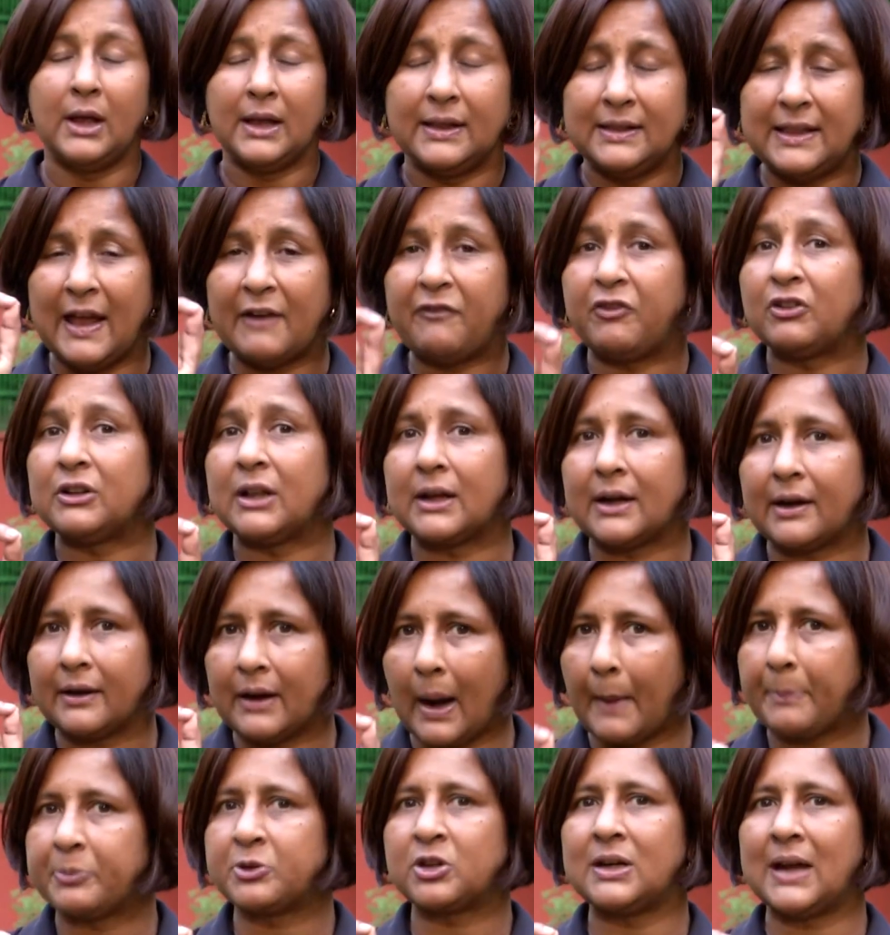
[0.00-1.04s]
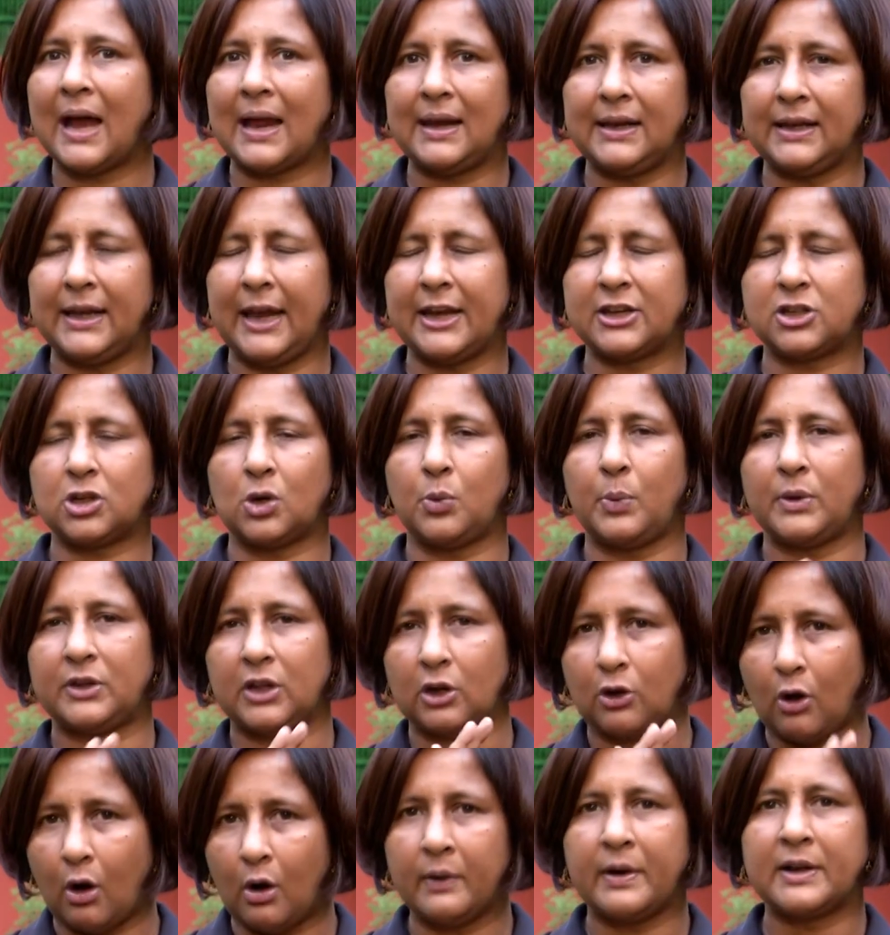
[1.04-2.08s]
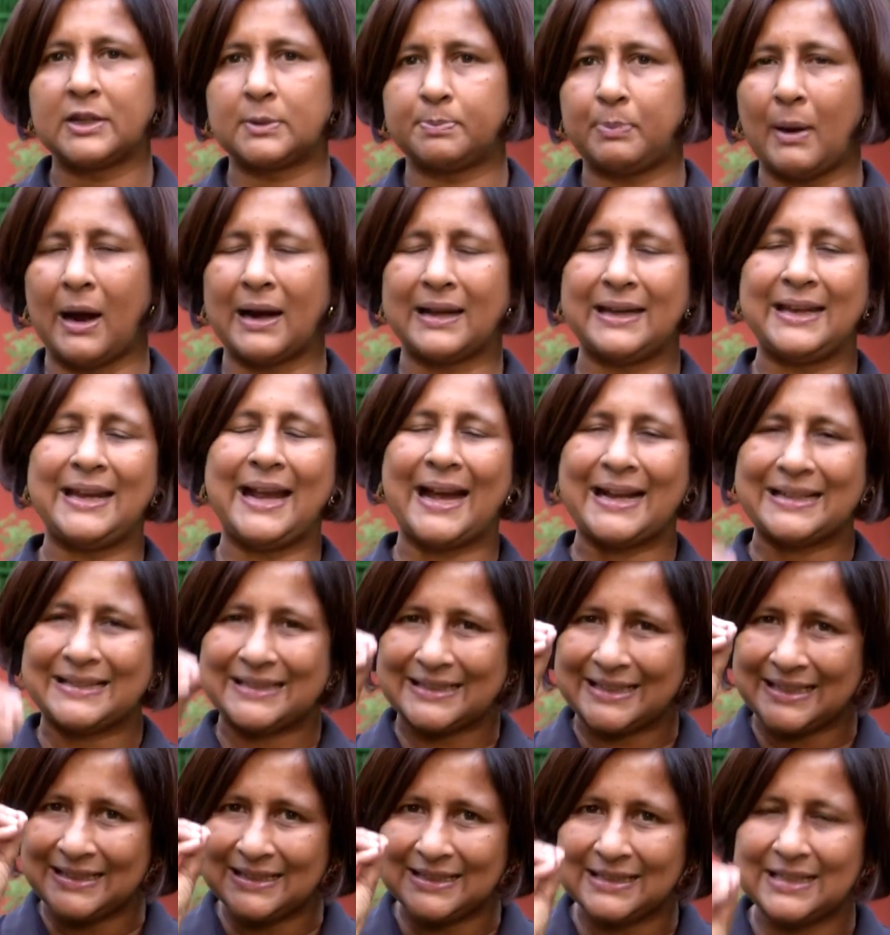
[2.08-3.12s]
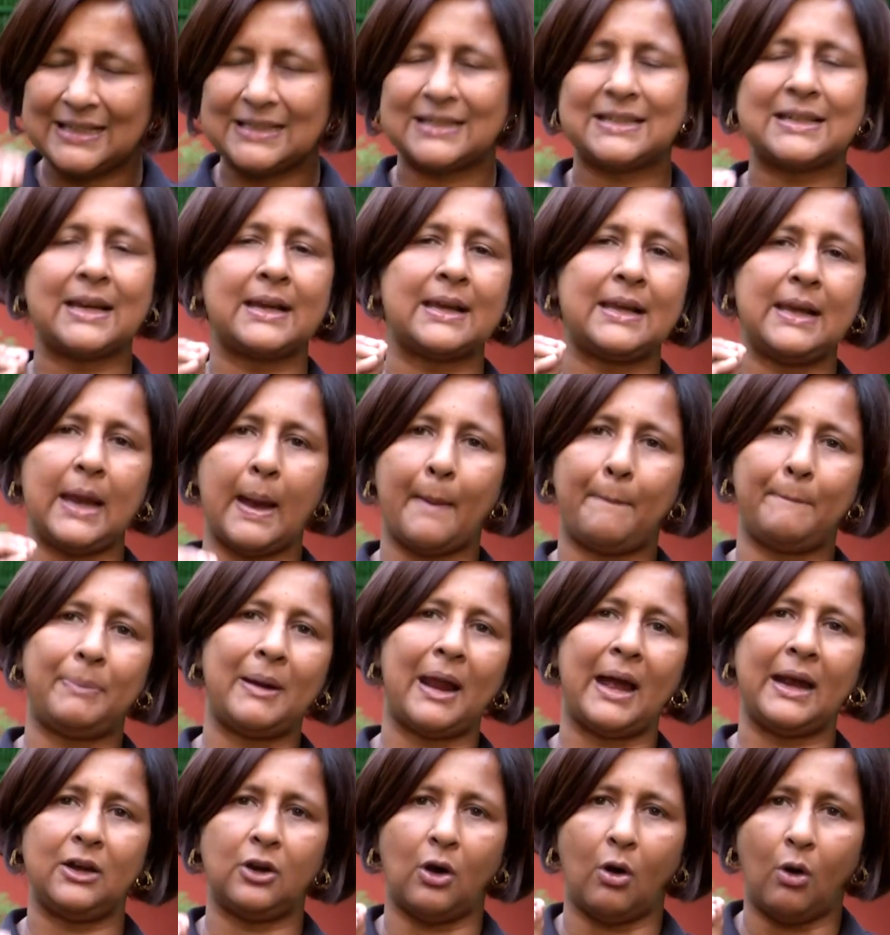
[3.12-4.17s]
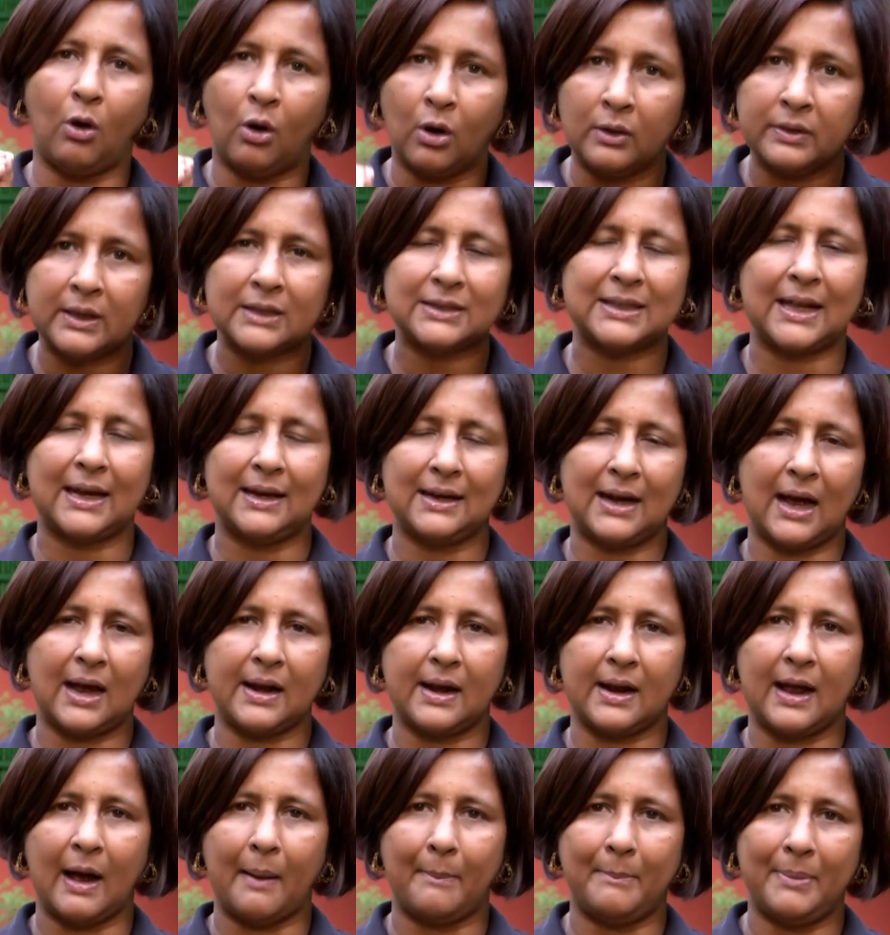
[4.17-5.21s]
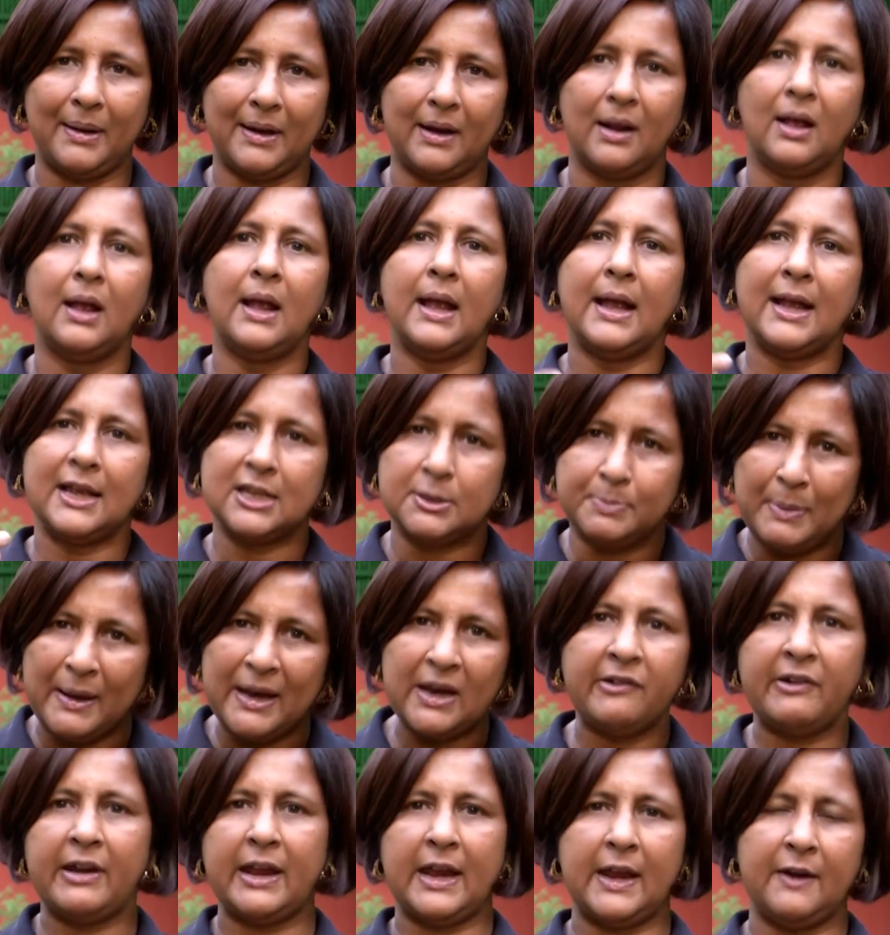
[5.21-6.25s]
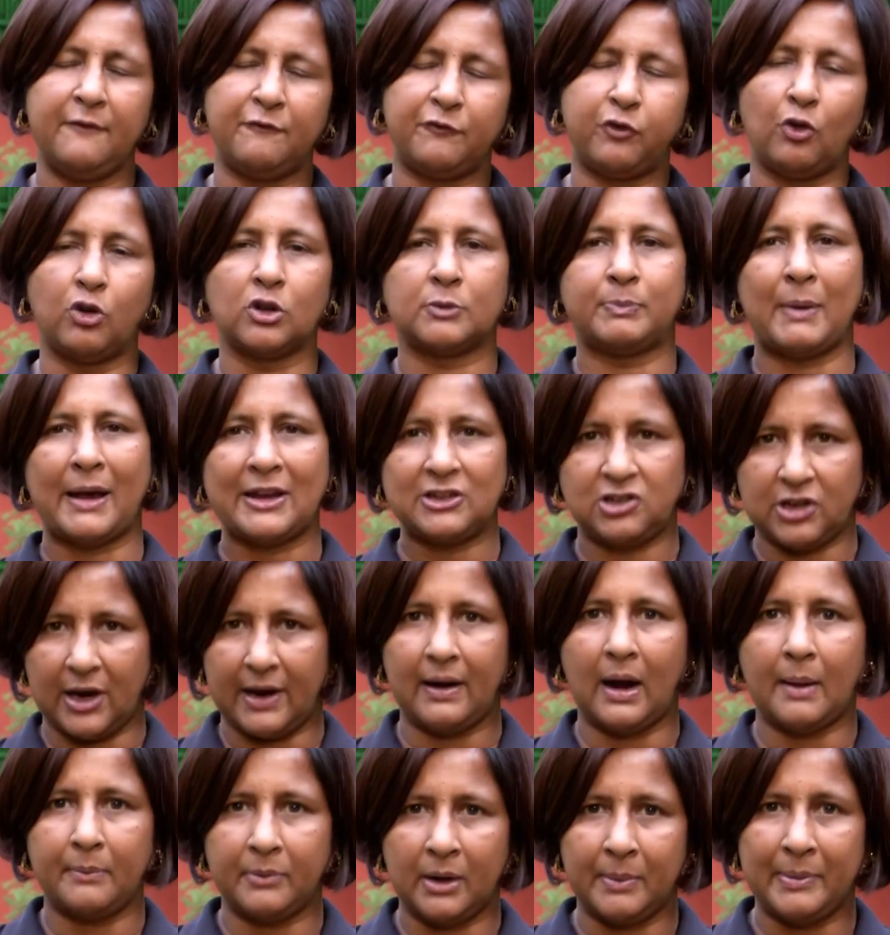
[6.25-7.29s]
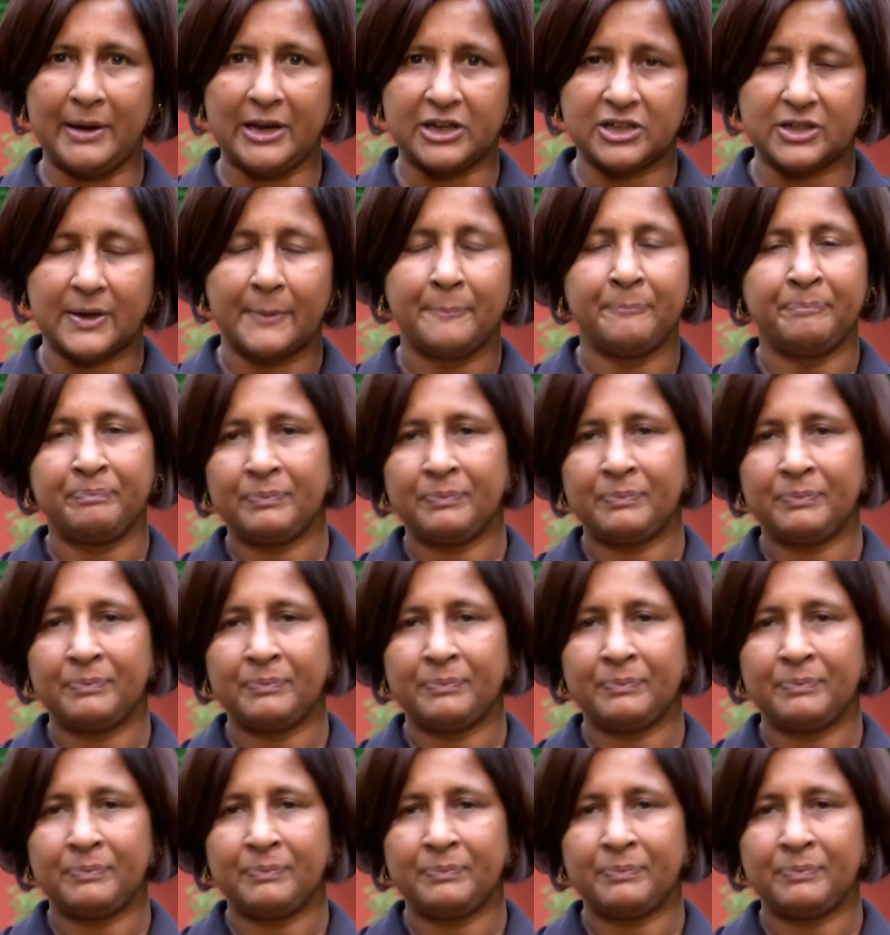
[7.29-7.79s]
Therefore, the corruption allegation which the Congress party has consistently applied on the Telangana government is being reinforced by Jairam Ramesh.